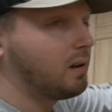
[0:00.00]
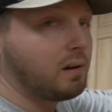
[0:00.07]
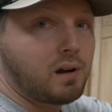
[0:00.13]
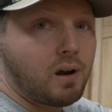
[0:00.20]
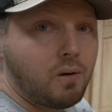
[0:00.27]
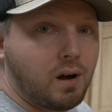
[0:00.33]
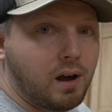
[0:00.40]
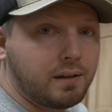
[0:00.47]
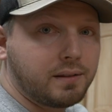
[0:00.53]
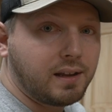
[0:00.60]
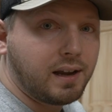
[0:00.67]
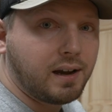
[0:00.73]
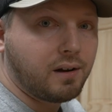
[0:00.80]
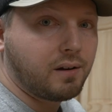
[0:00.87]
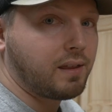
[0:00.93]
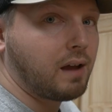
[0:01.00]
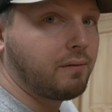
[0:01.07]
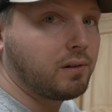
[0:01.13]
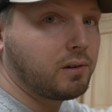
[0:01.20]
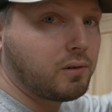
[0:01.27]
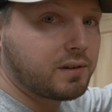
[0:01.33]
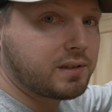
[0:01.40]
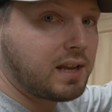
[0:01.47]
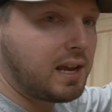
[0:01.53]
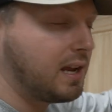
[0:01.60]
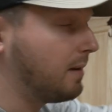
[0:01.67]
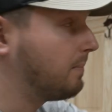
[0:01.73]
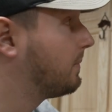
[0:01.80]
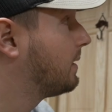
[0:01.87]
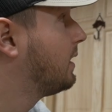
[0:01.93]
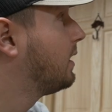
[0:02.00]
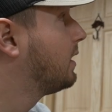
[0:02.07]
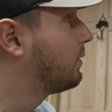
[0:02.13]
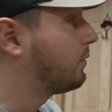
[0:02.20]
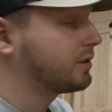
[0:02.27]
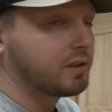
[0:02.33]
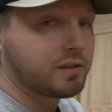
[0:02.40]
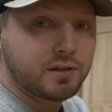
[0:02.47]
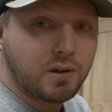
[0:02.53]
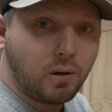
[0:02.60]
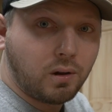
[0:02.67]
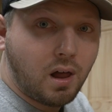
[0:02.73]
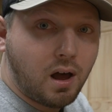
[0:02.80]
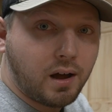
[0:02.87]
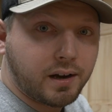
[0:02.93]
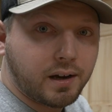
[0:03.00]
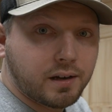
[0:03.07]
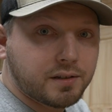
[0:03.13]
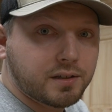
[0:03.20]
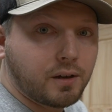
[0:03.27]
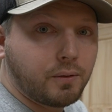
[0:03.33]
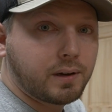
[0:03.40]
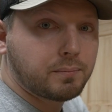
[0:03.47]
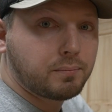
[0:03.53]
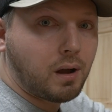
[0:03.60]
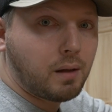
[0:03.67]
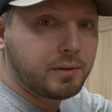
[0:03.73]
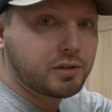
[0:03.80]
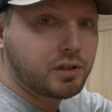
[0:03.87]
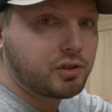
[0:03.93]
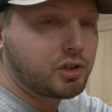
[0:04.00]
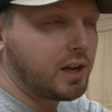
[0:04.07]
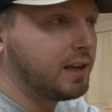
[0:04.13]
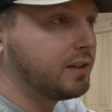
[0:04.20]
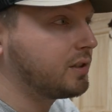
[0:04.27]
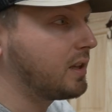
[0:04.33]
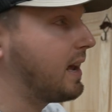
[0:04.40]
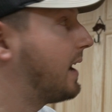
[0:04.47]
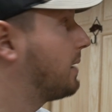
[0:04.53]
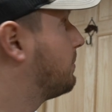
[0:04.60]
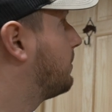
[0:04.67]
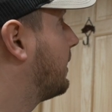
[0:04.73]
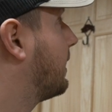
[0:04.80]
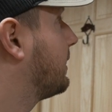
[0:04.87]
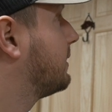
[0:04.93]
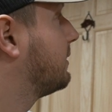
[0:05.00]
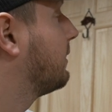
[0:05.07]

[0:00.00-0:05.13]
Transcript: logo on there, or the Everett Lures name, which is no longer, so we probably should change that, but